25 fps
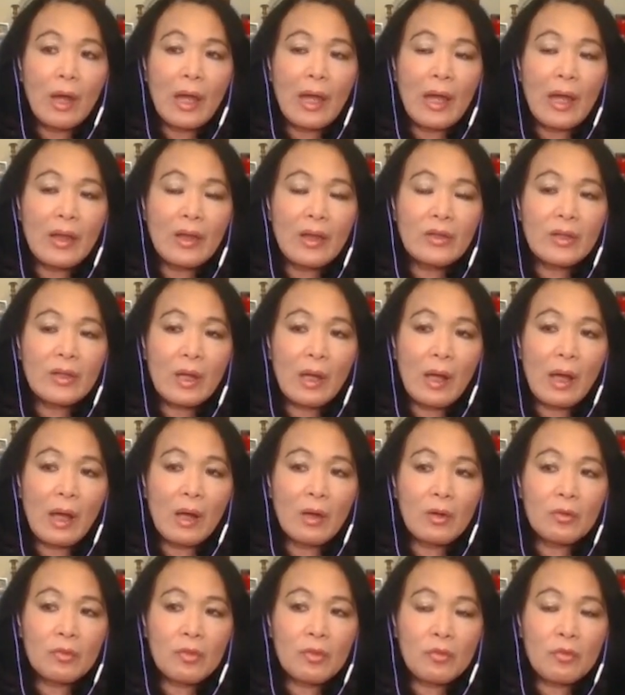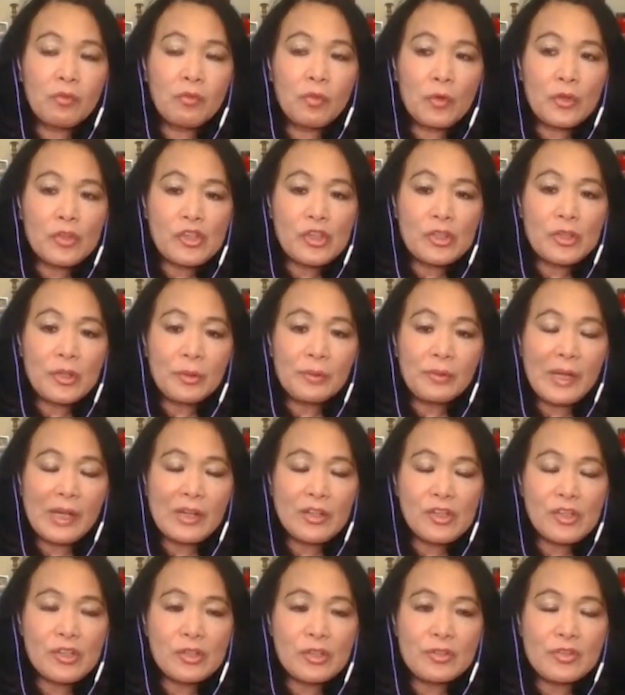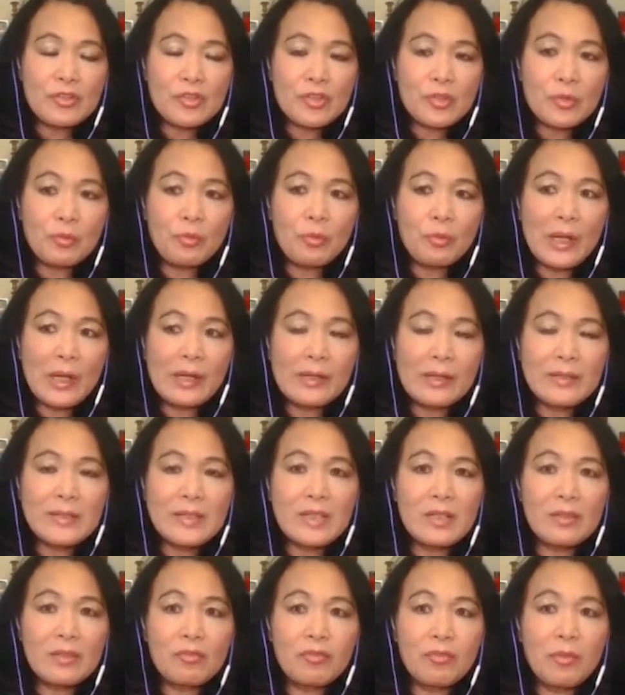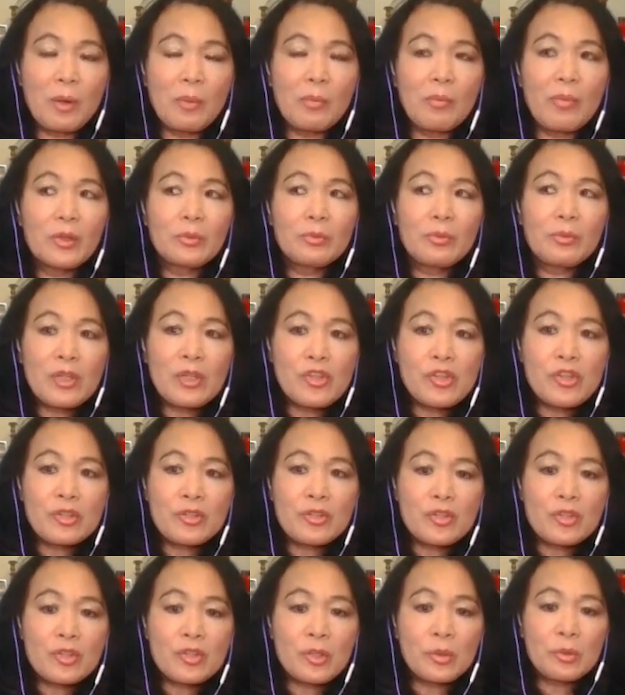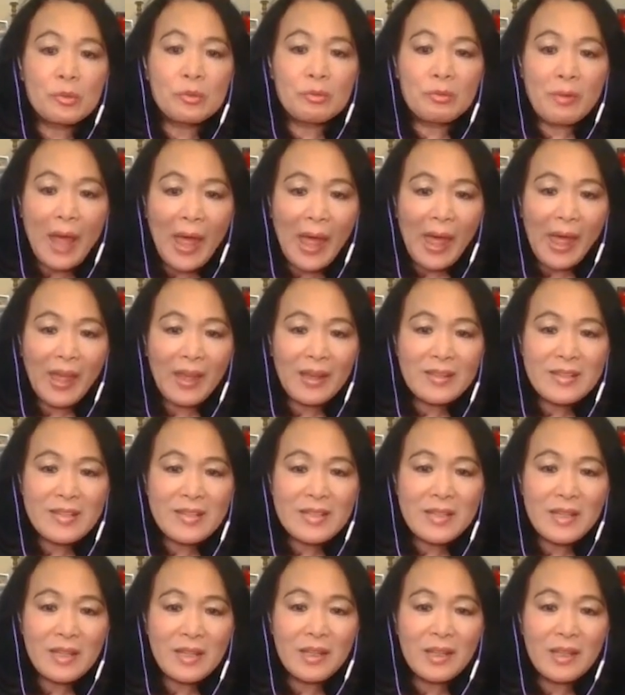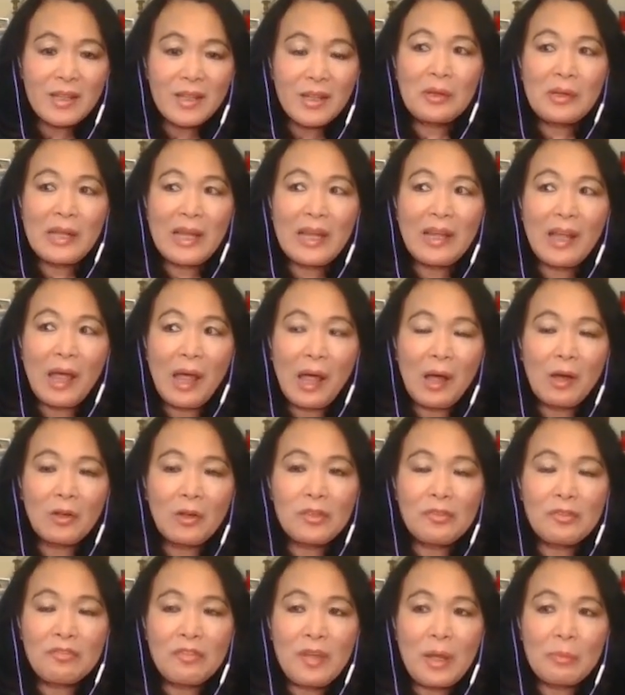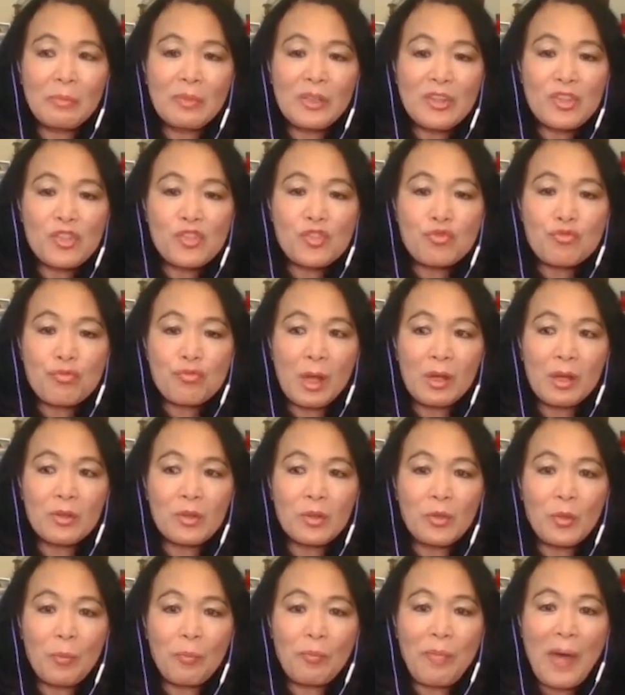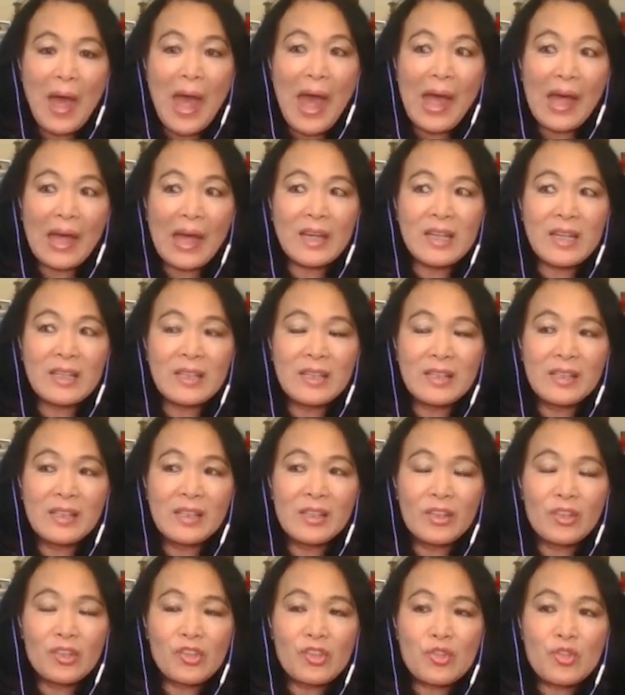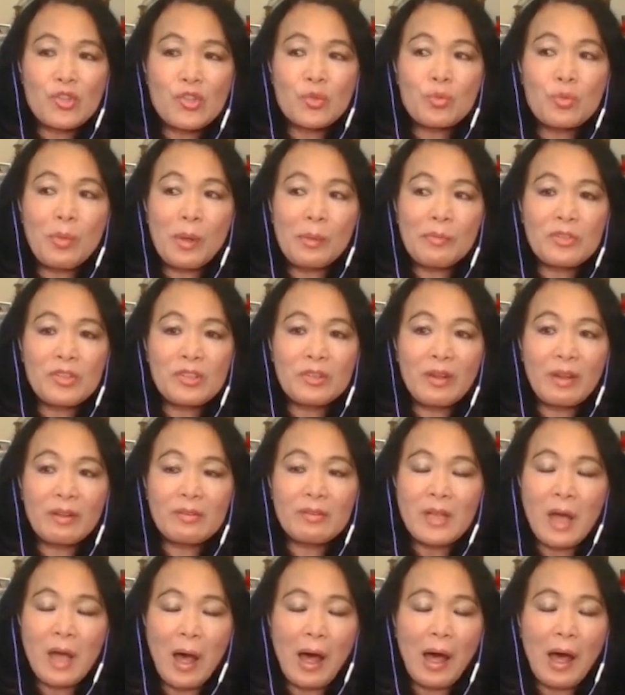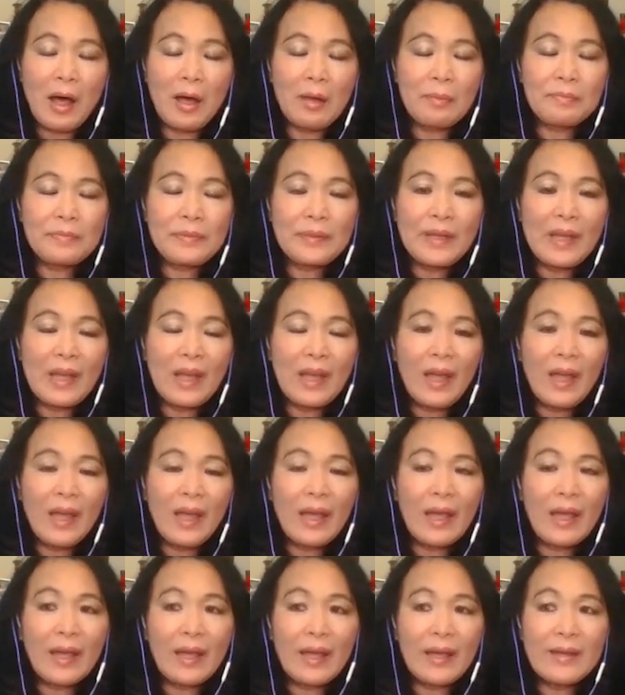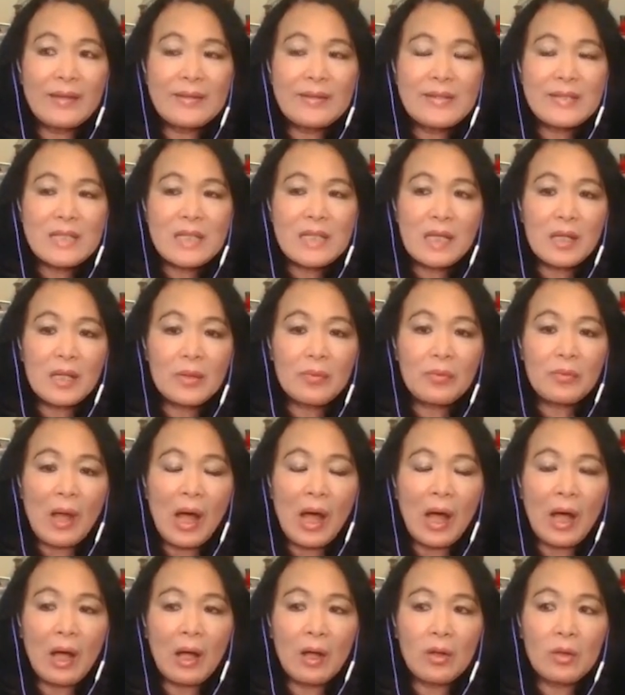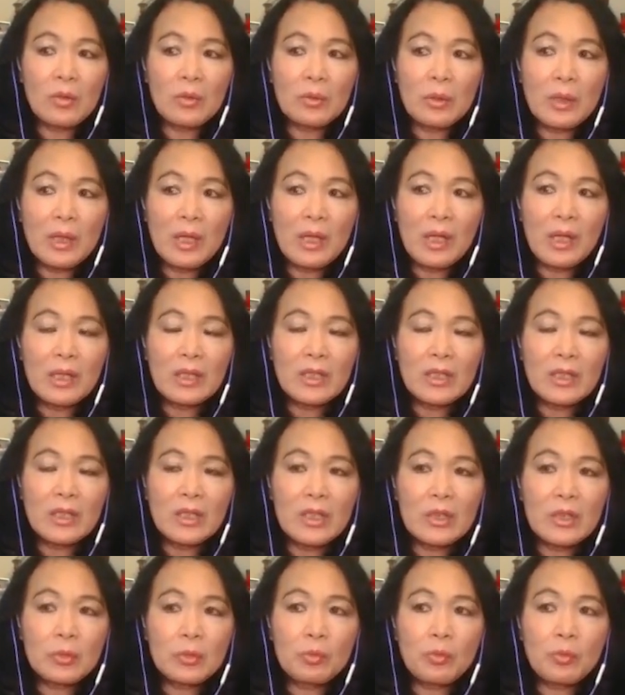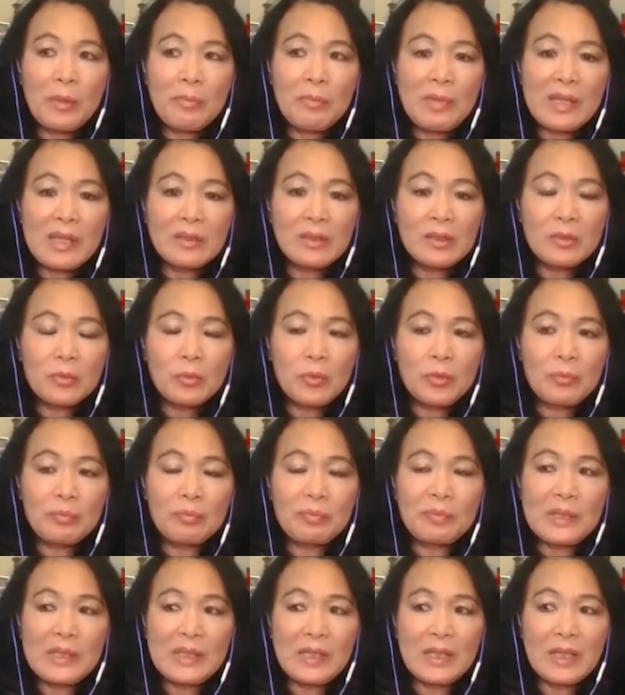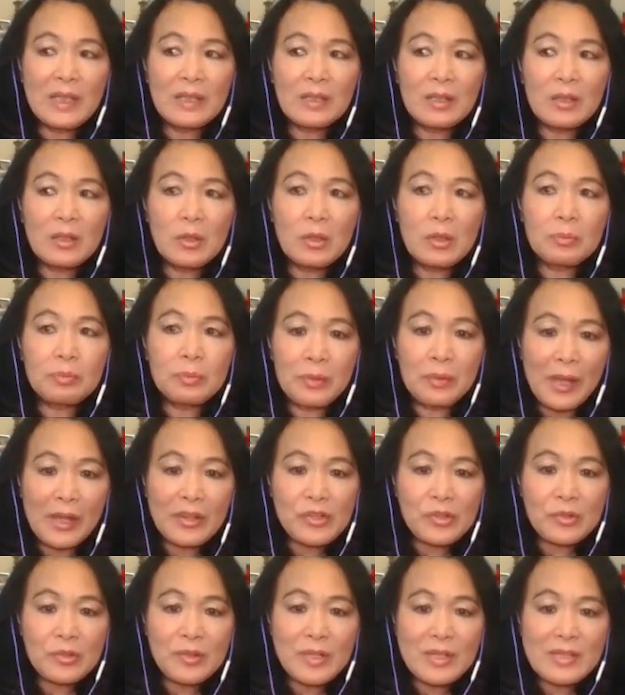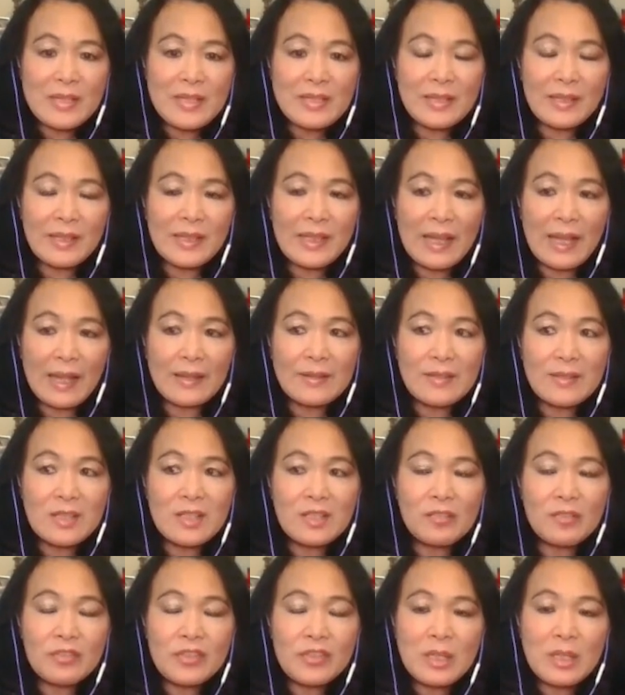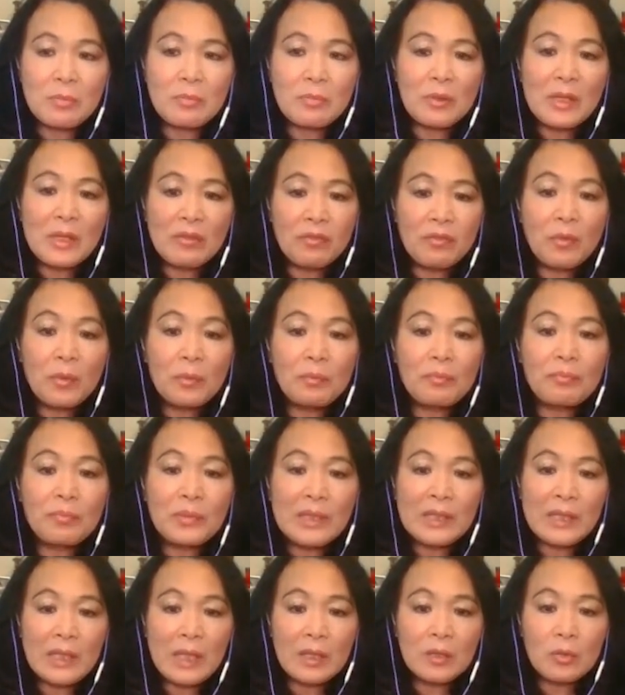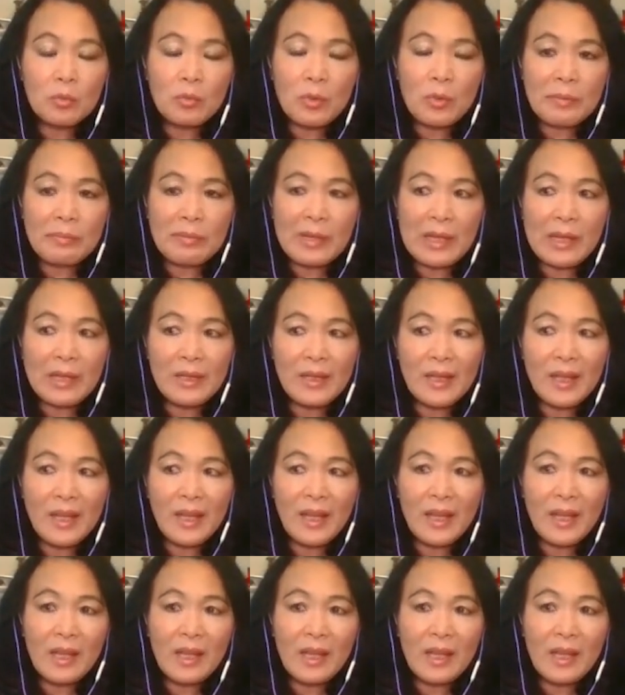and how the four generations went from riches to rags, then how the family struggled back to swim to the top, and how the women were being prejudiced against simply for being women.